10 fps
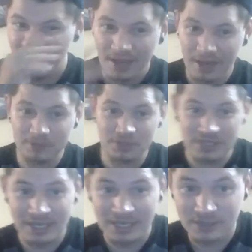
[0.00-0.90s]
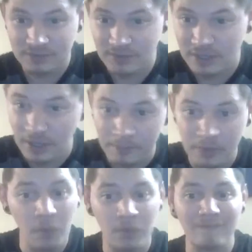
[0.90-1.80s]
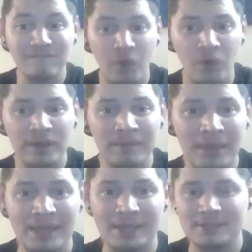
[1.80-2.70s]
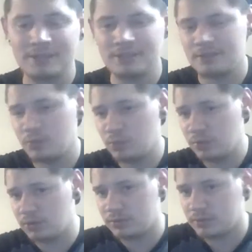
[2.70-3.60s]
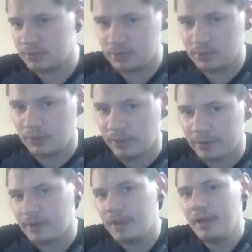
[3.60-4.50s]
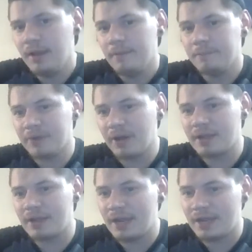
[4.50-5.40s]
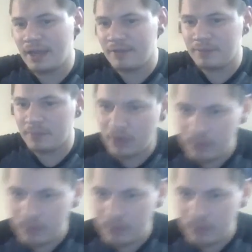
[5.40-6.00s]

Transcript: and I'm supposed to end this video. I'm going on 40 minutes. Woo! Good Lord. But everybody. Oh